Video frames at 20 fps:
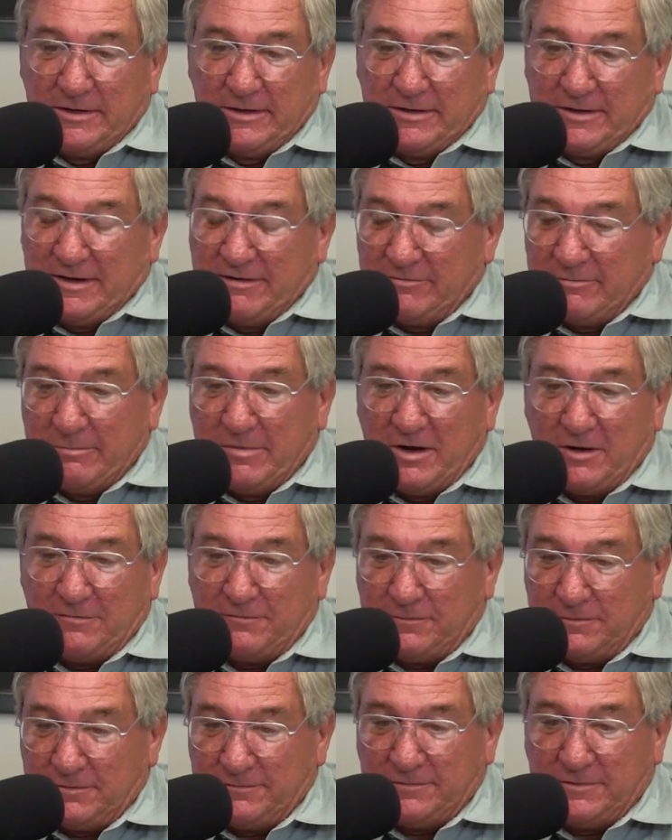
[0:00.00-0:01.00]
They have a
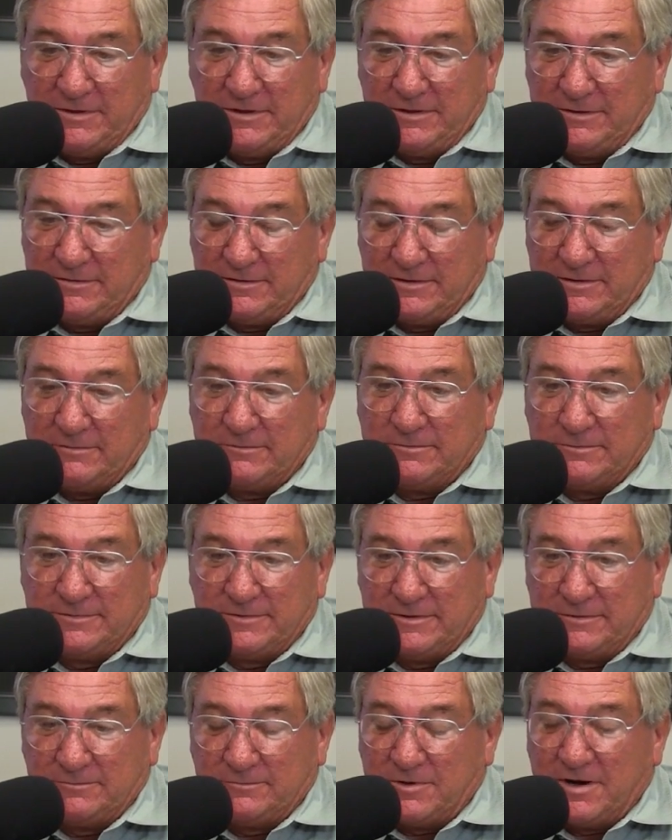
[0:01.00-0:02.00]
mouthful of teeth that,
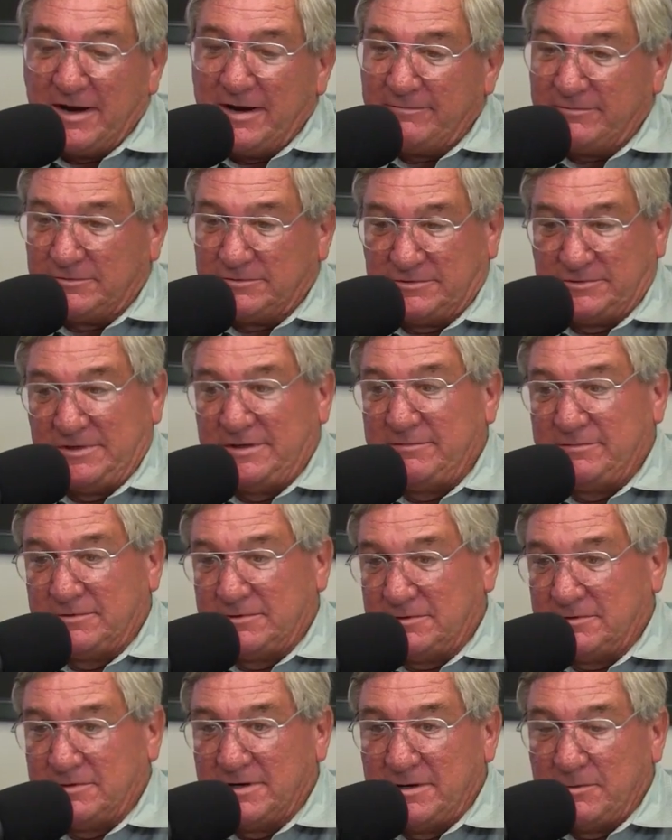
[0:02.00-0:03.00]
that rivals even
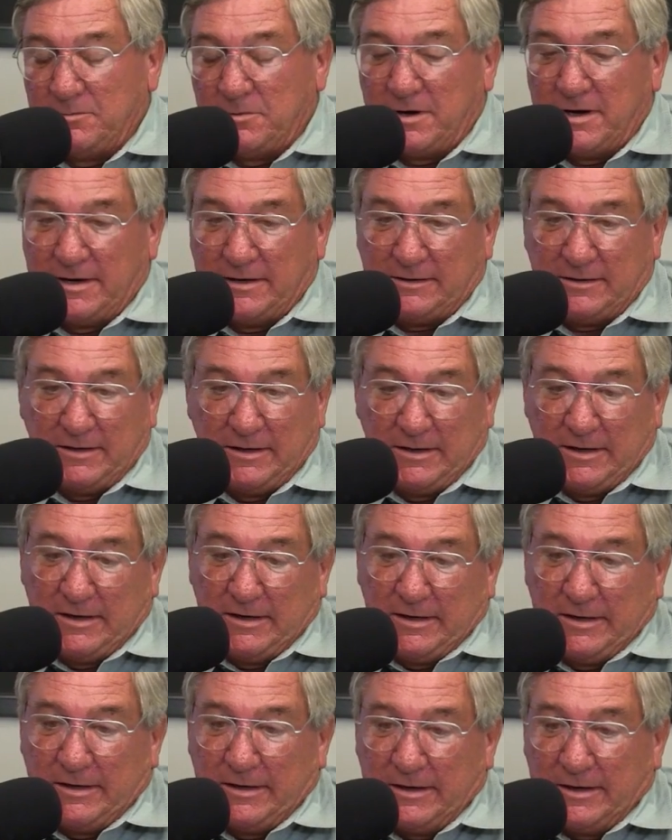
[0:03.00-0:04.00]
a great white.
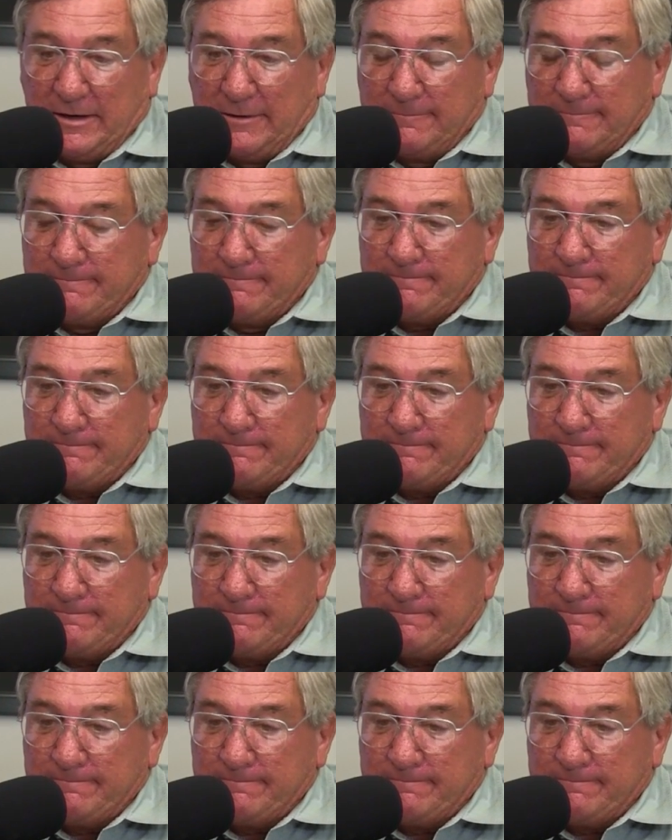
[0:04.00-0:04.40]
Um,